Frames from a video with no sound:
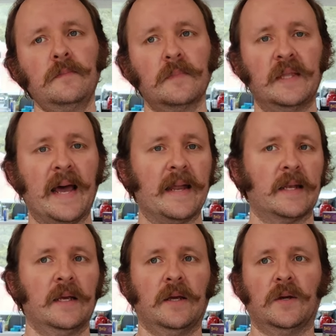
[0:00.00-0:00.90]

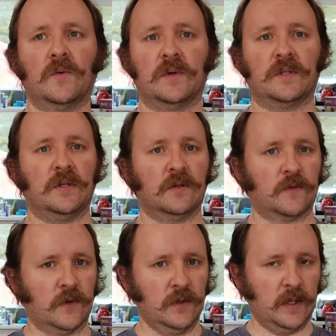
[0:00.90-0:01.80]
that was
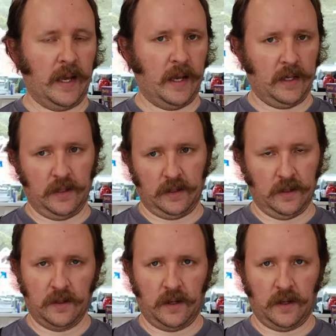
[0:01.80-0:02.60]
useful and